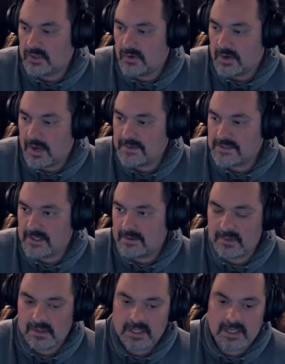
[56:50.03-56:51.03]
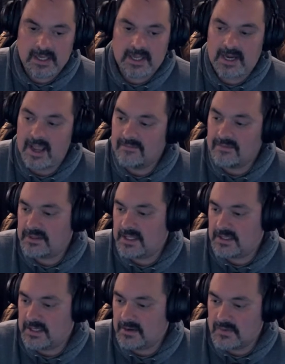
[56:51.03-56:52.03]
your hub assembly, and
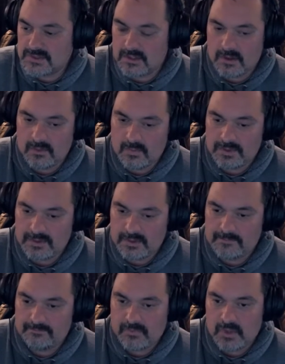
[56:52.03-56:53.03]
everything that goes along with it.